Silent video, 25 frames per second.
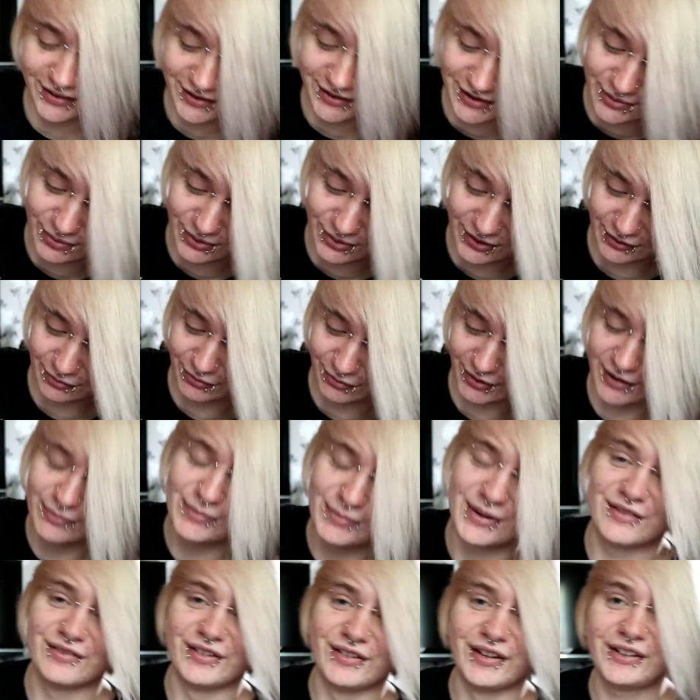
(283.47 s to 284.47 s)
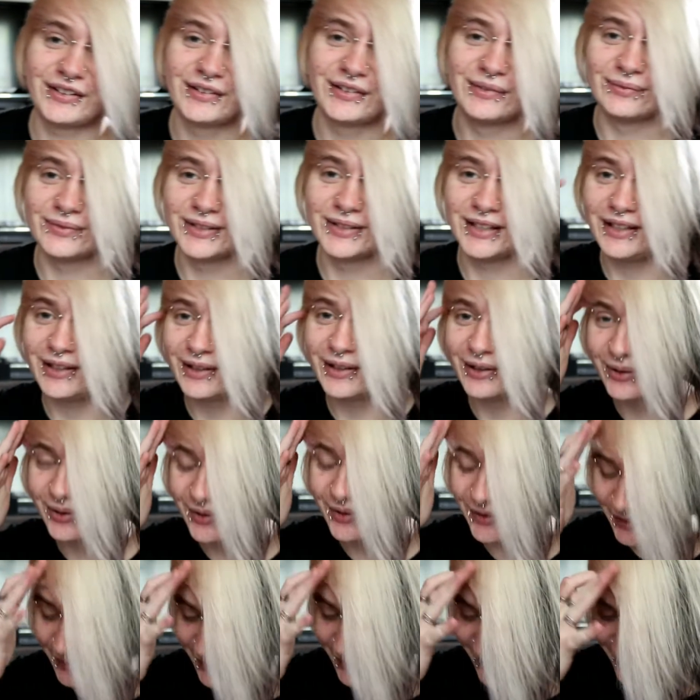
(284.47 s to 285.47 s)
She was in one of my recent videos.